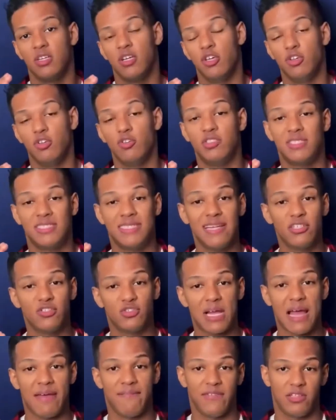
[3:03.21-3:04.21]
You send
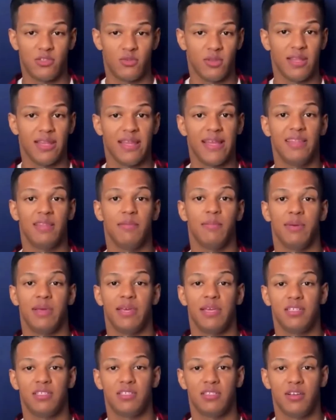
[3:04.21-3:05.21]
traffic to the landing
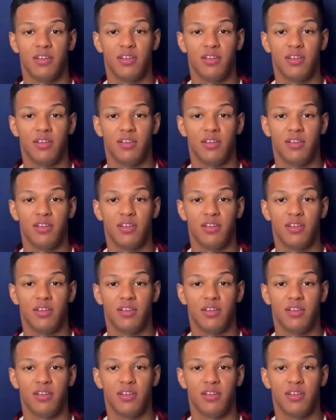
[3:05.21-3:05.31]
page.